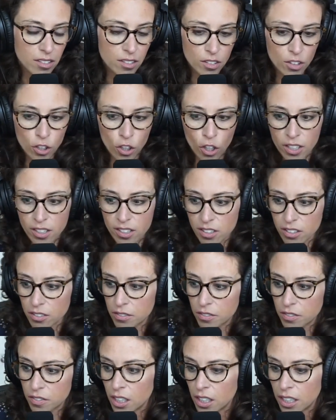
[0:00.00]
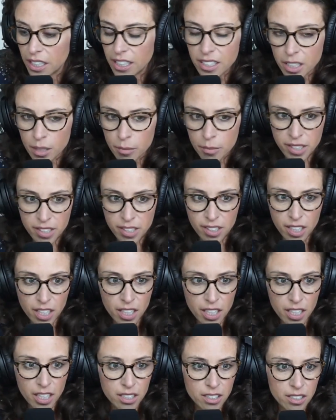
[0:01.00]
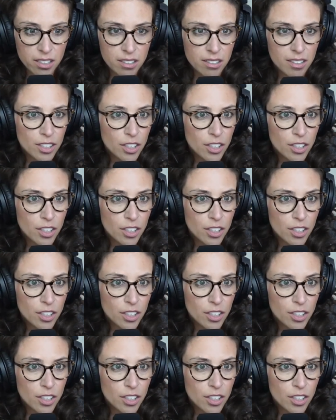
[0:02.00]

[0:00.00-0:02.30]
loss of intimacy and,